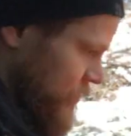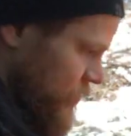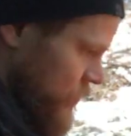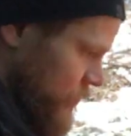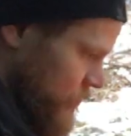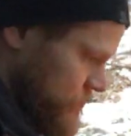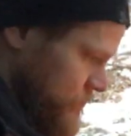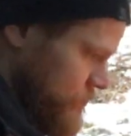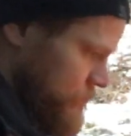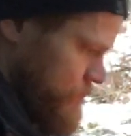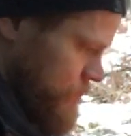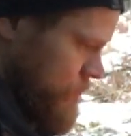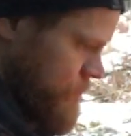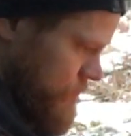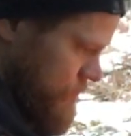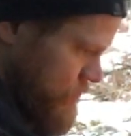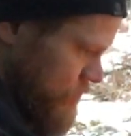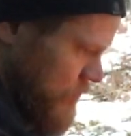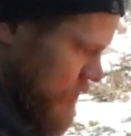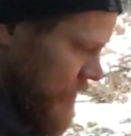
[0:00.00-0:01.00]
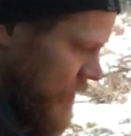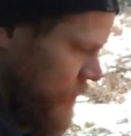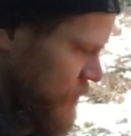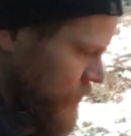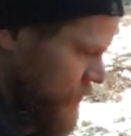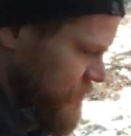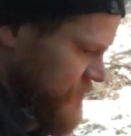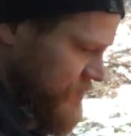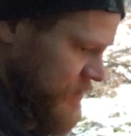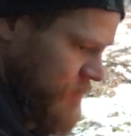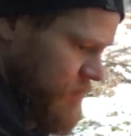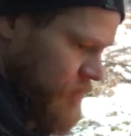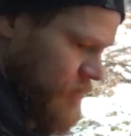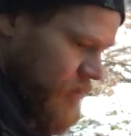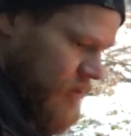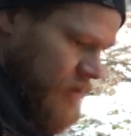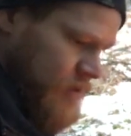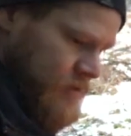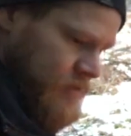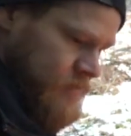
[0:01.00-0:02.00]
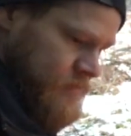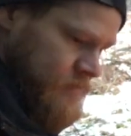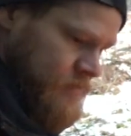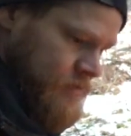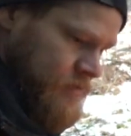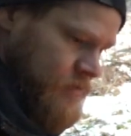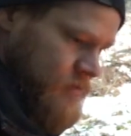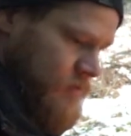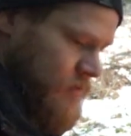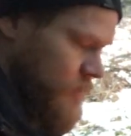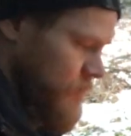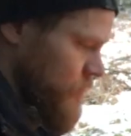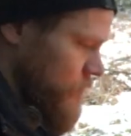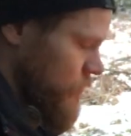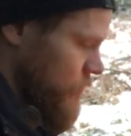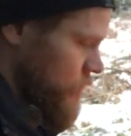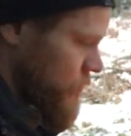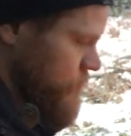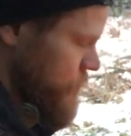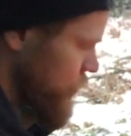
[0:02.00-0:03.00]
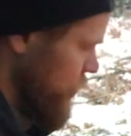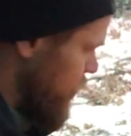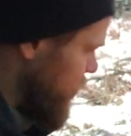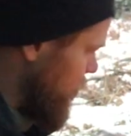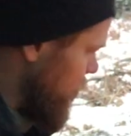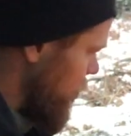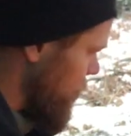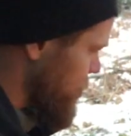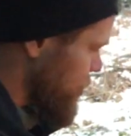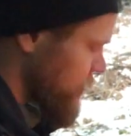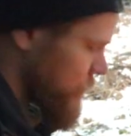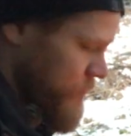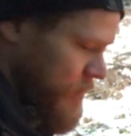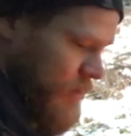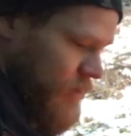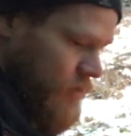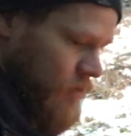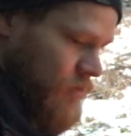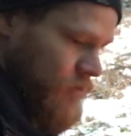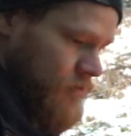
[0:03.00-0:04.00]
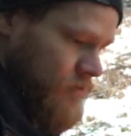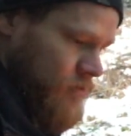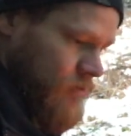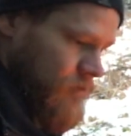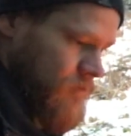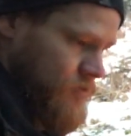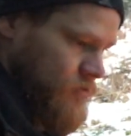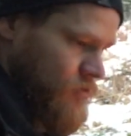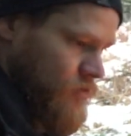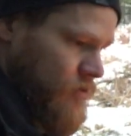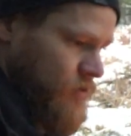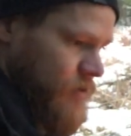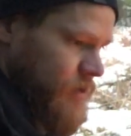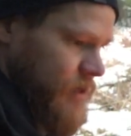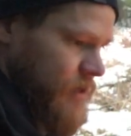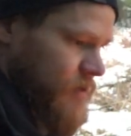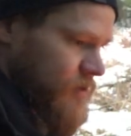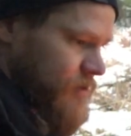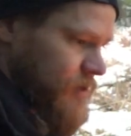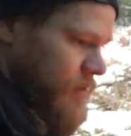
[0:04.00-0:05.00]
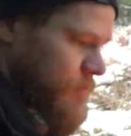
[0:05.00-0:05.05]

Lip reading: you know, pull down your zipper or pull it up, depending on your inner